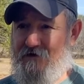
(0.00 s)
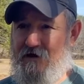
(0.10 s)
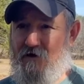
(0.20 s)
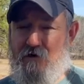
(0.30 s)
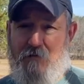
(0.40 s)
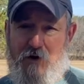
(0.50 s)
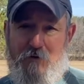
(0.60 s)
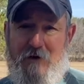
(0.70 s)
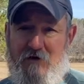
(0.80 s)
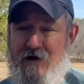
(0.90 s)
they are
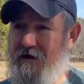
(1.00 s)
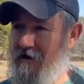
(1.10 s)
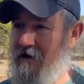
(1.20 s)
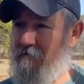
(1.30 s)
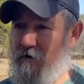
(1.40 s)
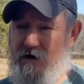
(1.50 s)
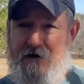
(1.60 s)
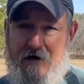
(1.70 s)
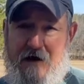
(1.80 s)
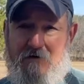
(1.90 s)
blooming right now,
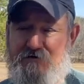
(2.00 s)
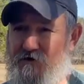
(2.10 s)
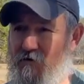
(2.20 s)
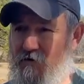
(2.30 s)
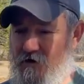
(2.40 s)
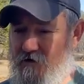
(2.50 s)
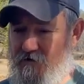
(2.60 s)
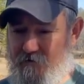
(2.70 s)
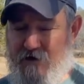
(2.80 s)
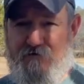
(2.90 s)
budded out. So
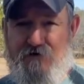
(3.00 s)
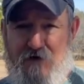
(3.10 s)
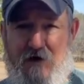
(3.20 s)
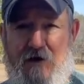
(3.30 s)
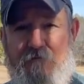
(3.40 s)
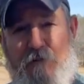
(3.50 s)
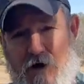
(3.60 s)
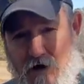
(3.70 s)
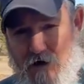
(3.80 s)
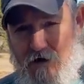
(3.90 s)
the bees are getting
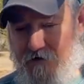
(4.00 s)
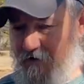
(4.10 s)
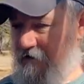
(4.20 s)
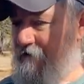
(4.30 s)
pollen.